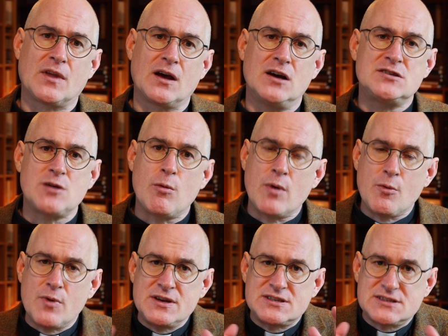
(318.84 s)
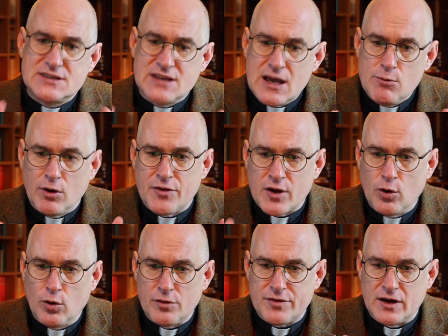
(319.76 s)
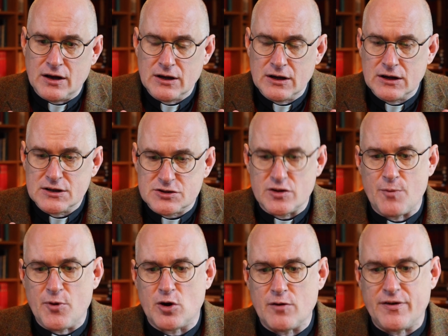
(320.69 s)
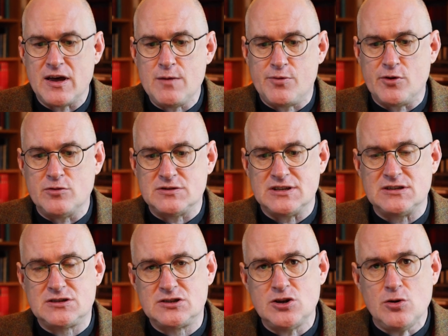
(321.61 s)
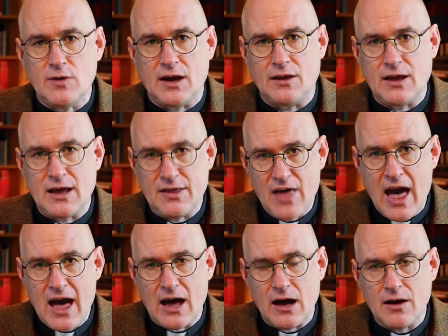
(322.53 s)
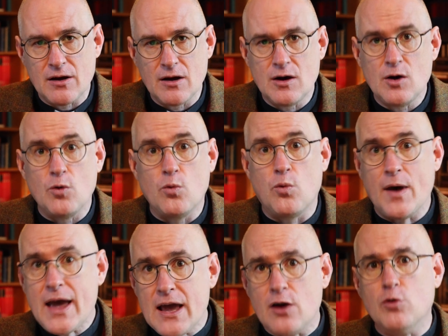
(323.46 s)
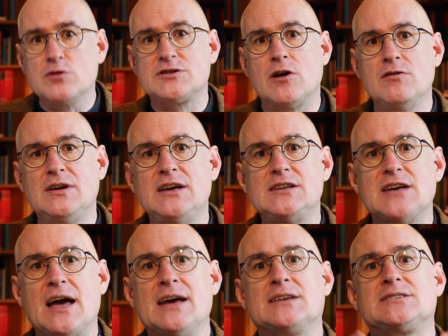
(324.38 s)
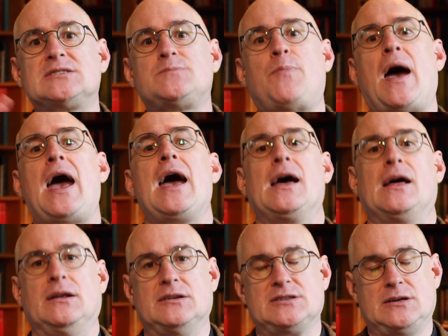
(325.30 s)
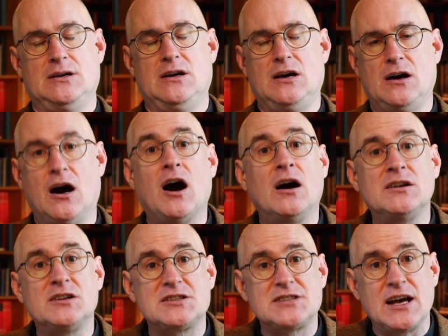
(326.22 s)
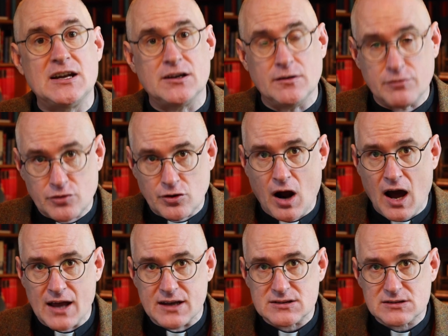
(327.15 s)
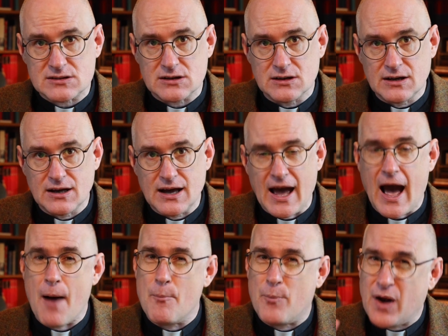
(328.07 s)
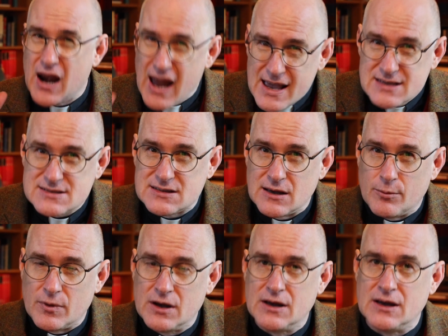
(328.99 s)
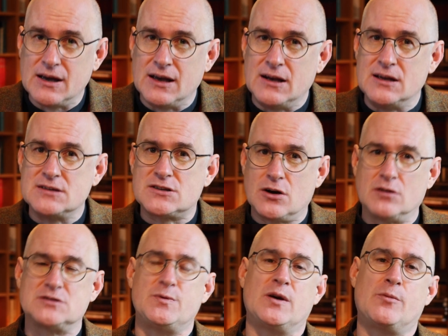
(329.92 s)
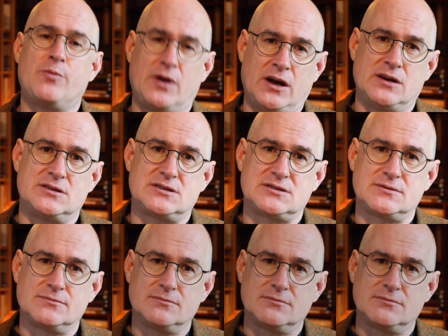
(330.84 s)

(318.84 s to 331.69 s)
And so when we see what the author to the book of Hebrews is doing there, we also need to expand our understanding of Christ and place him in his cosmic place.